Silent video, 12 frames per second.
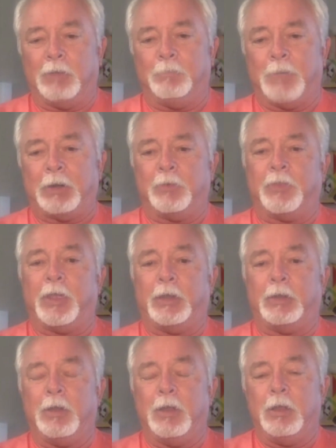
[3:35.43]
better
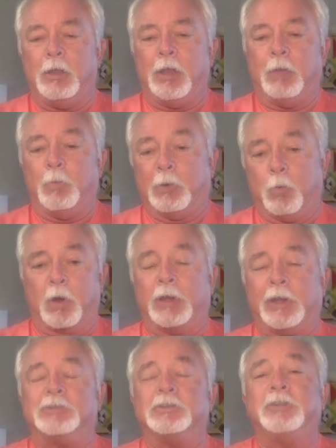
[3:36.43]
that uh, we were working
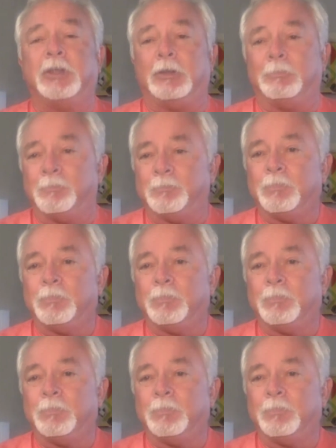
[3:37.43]
as a team.